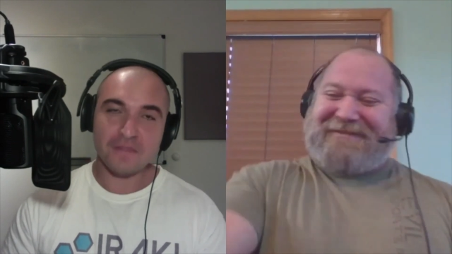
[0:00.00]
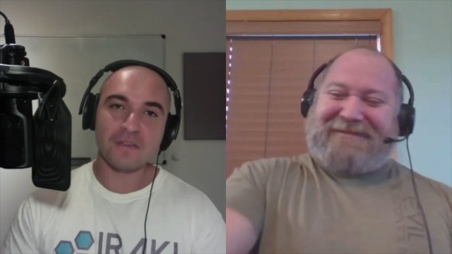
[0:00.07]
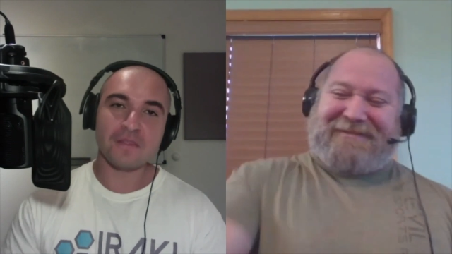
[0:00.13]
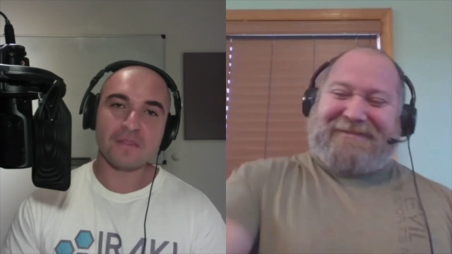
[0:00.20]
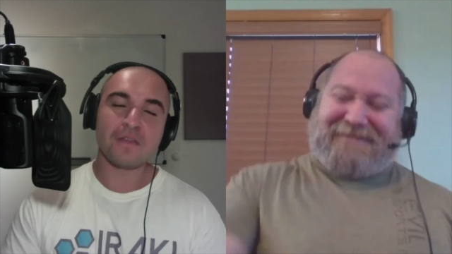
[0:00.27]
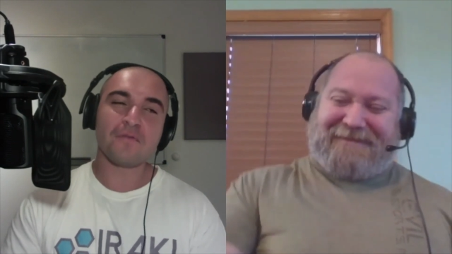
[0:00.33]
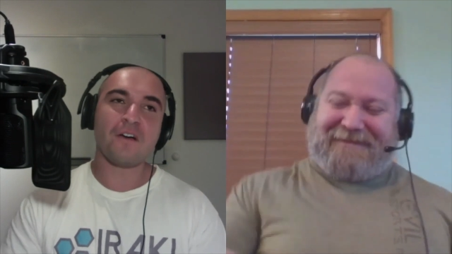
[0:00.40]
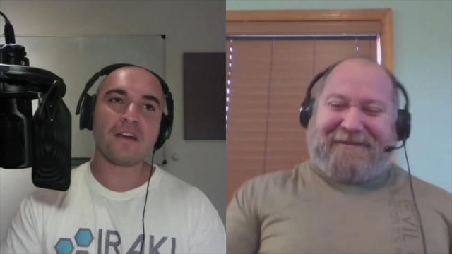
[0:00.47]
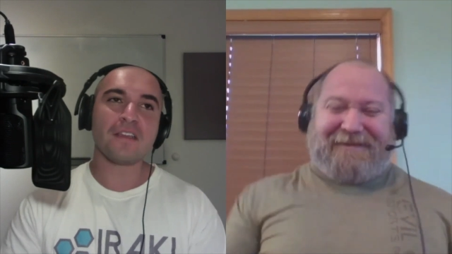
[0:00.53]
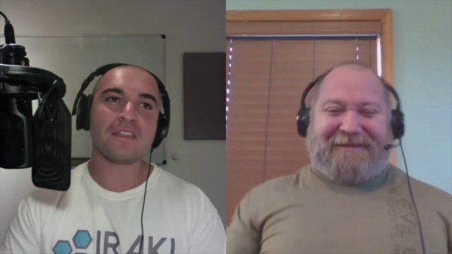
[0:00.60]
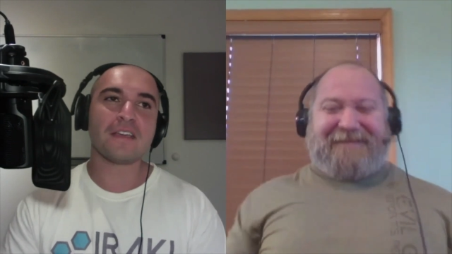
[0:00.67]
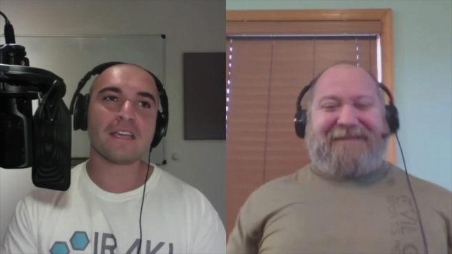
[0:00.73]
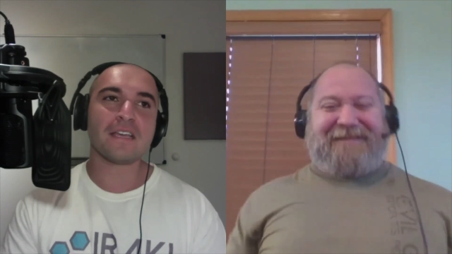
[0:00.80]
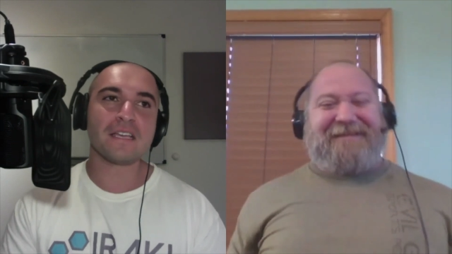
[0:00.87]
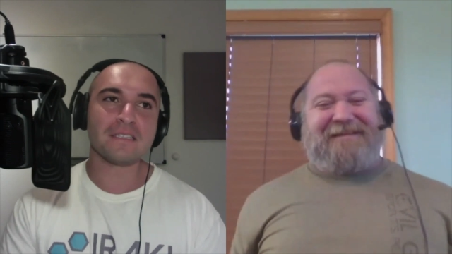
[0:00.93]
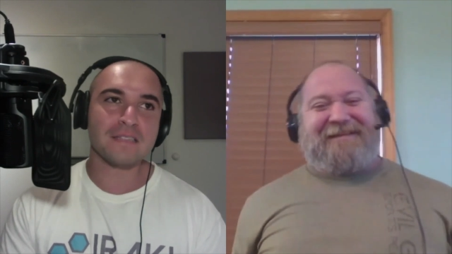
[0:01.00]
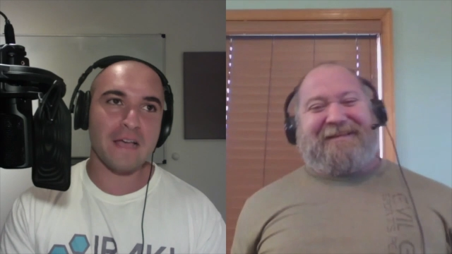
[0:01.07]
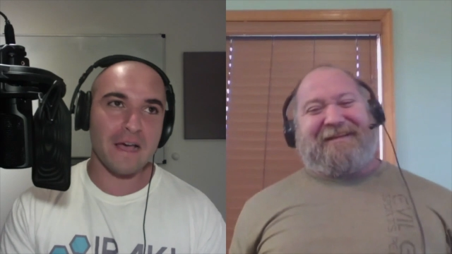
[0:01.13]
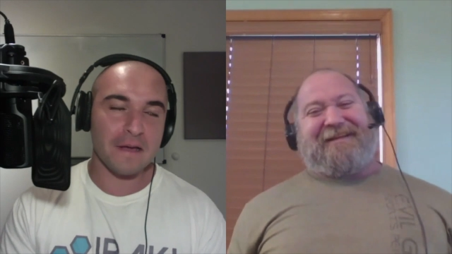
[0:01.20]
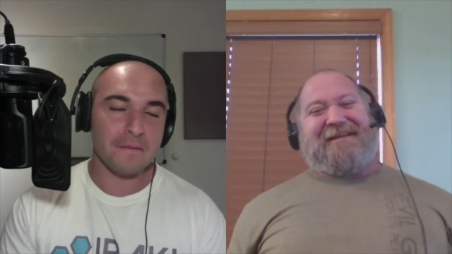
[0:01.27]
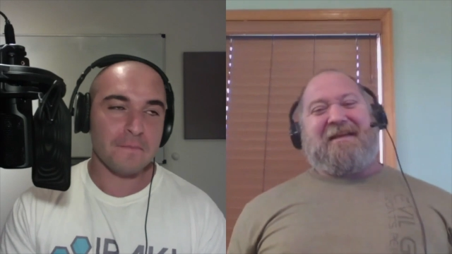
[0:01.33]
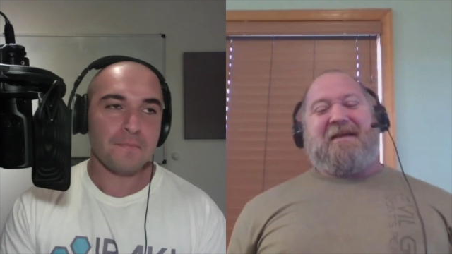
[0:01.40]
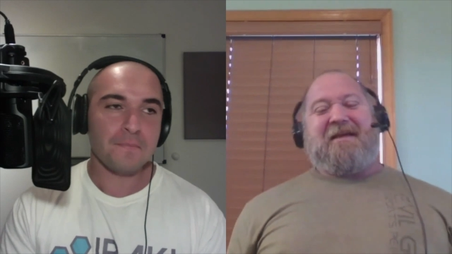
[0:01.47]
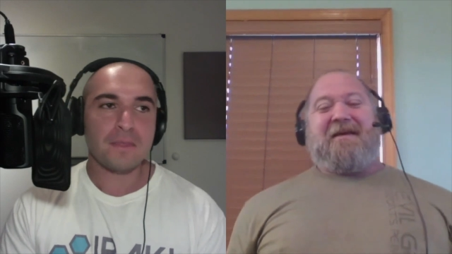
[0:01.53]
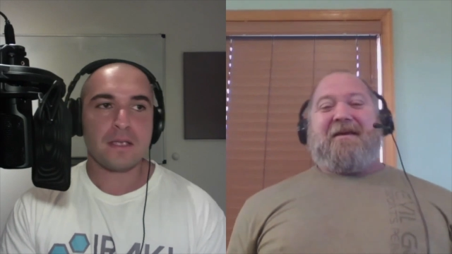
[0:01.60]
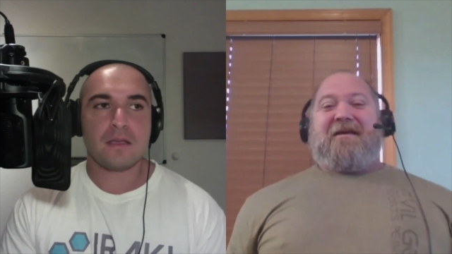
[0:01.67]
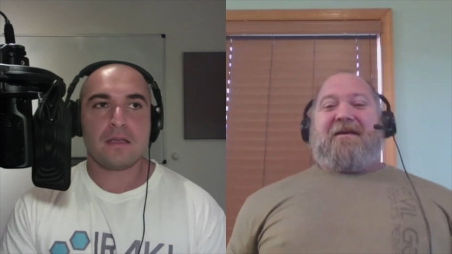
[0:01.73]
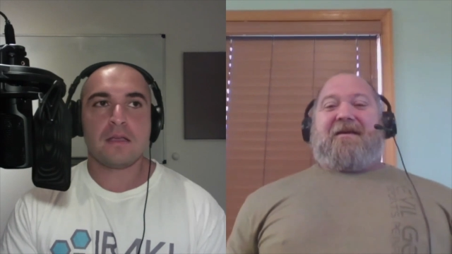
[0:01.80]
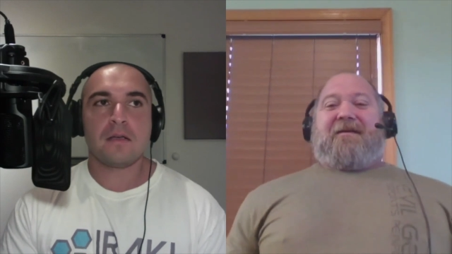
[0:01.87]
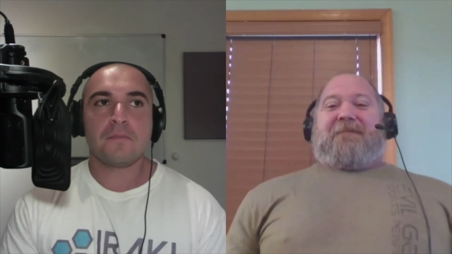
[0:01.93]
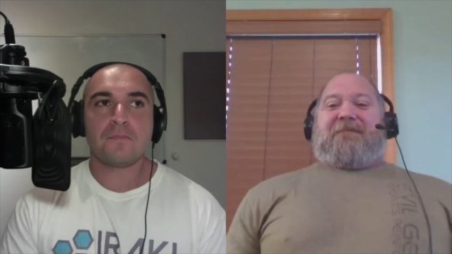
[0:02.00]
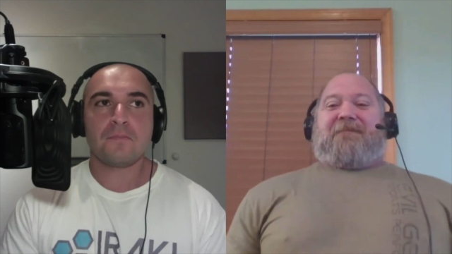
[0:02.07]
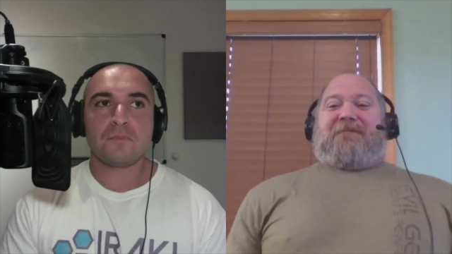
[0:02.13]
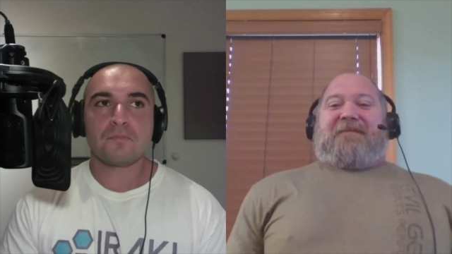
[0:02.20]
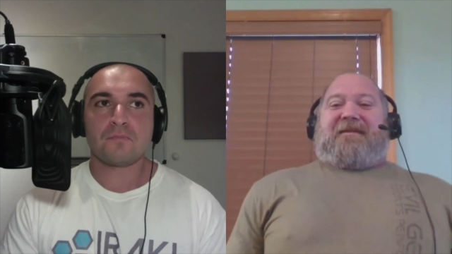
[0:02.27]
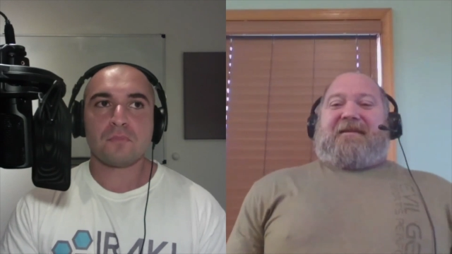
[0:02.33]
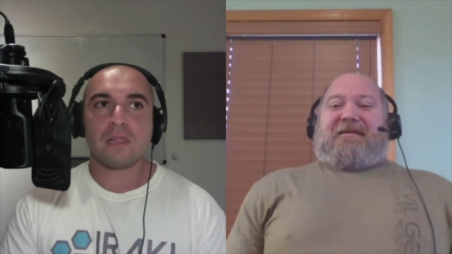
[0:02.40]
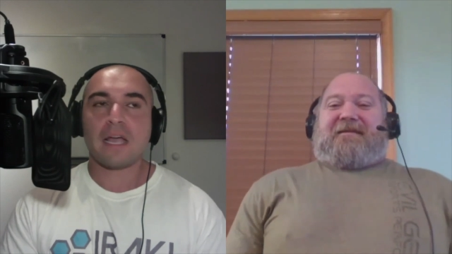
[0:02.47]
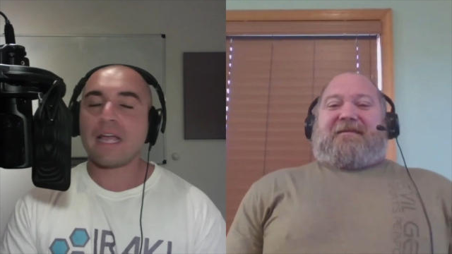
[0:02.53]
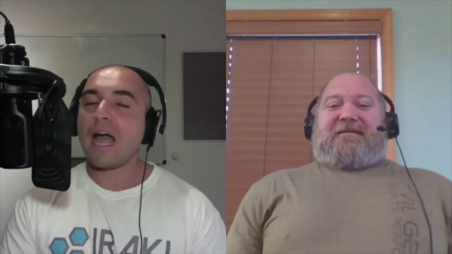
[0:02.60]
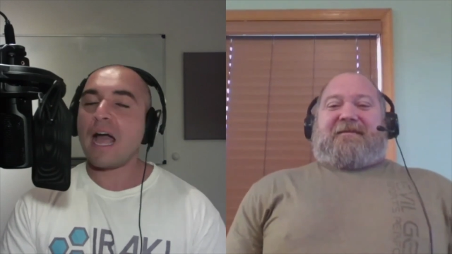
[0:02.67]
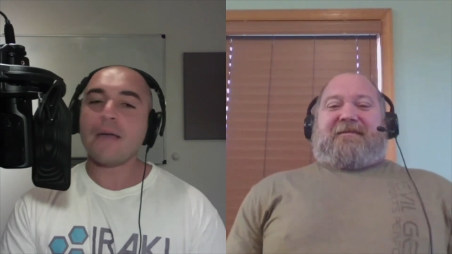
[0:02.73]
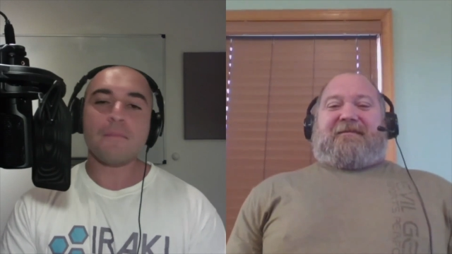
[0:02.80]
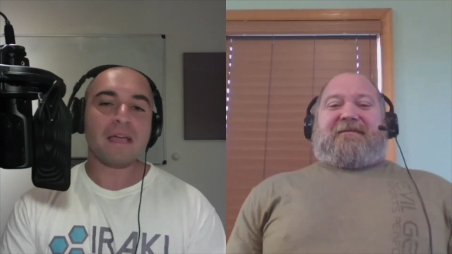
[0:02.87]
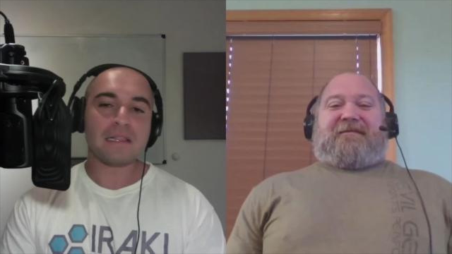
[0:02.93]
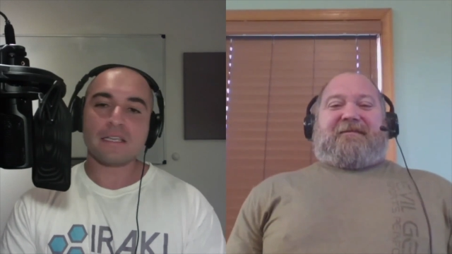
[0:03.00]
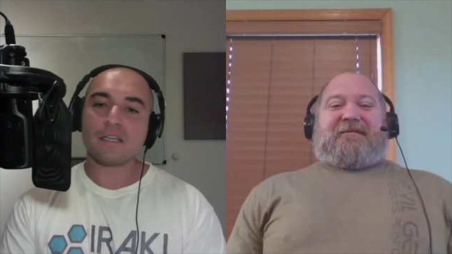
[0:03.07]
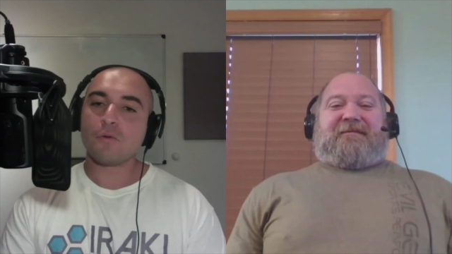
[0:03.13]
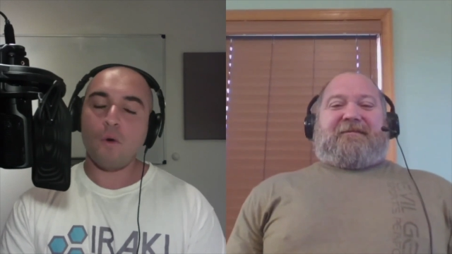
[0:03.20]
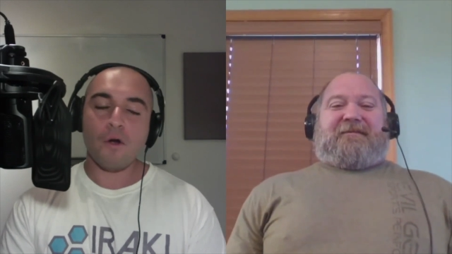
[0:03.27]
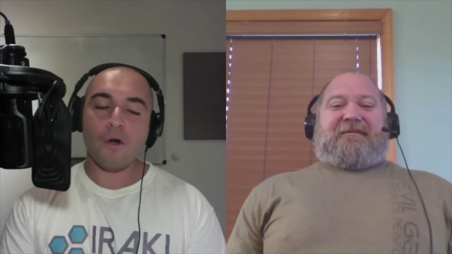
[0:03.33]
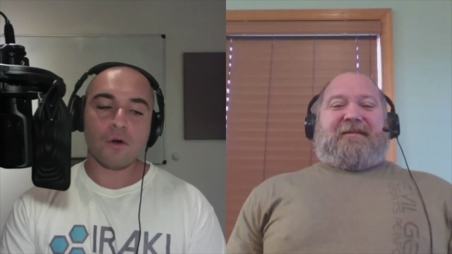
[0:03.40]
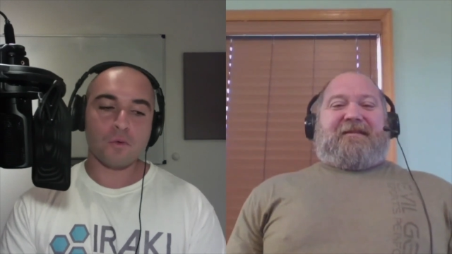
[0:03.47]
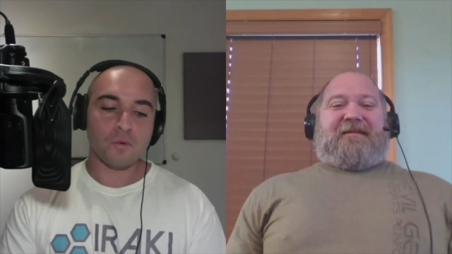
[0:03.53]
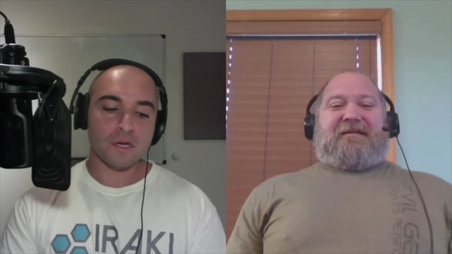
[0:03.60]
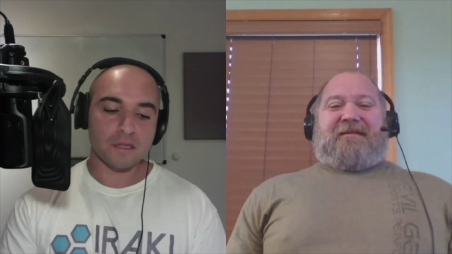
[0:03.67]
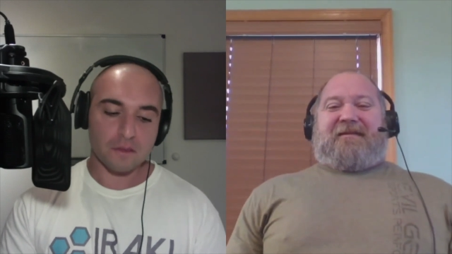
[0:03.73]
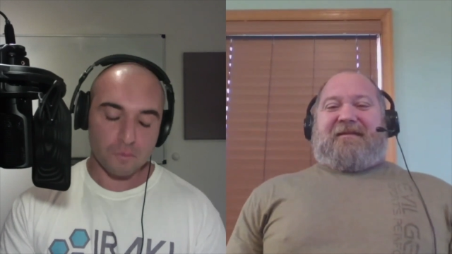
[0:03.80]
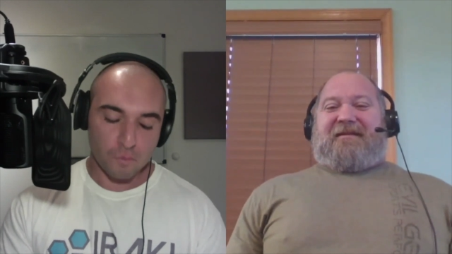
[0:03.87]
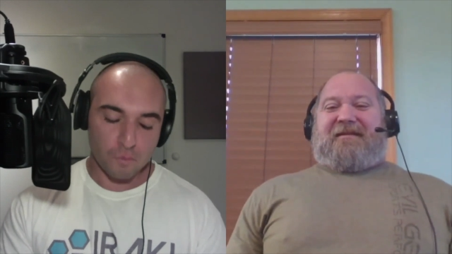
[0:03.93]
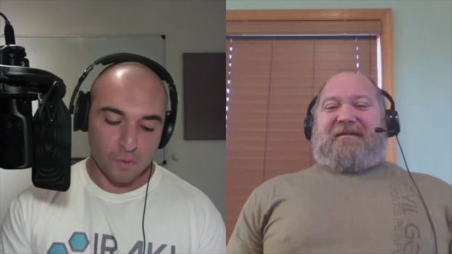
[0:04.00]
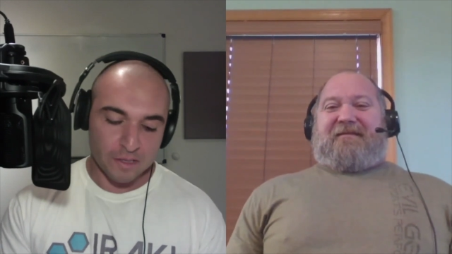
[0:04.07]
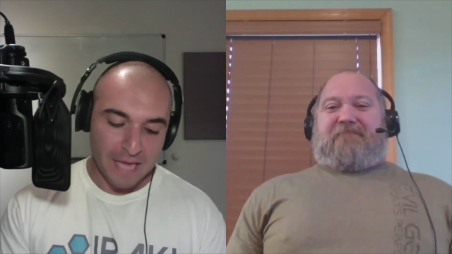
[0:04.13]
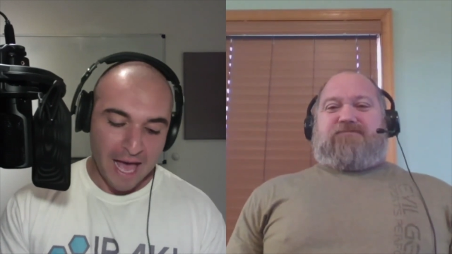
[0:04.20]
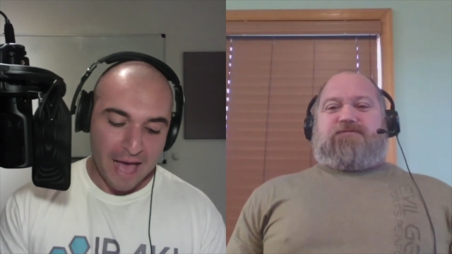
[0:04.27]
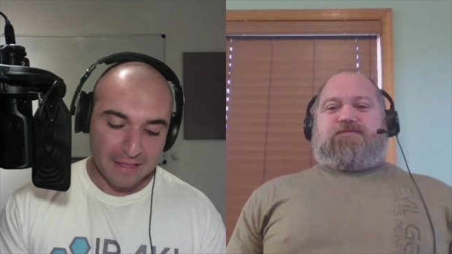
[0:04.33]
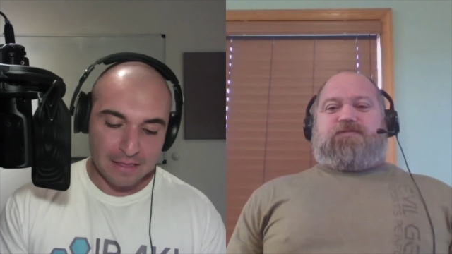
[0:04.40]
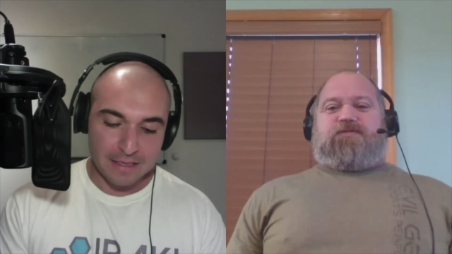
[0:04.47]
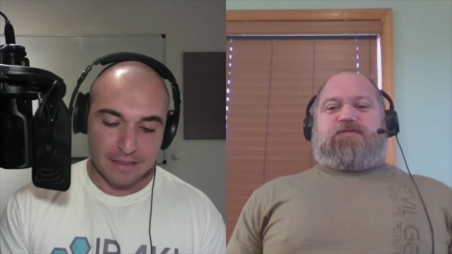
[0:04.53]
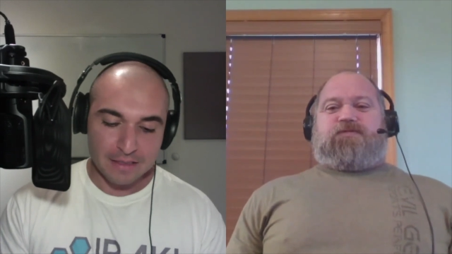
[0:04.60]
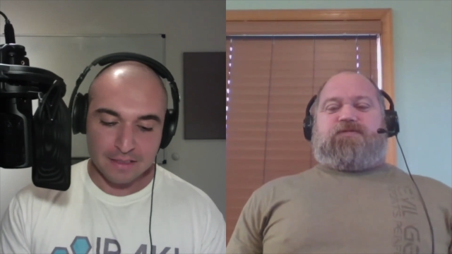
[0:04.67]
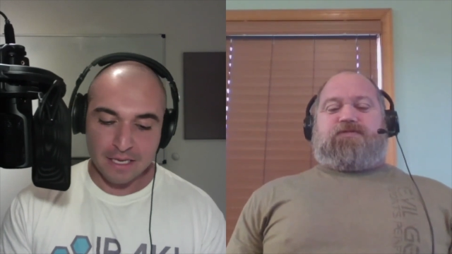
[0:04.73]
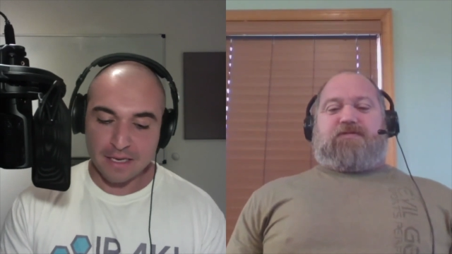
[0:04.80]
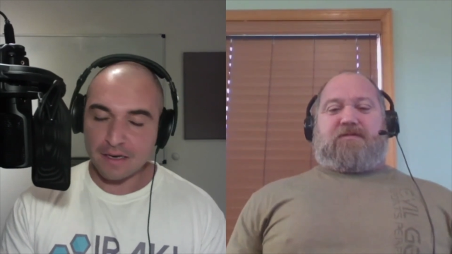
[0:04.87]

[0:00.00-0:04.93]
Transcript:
Speaker 1: the, the the funny thing is that like I mainly work with with athletes,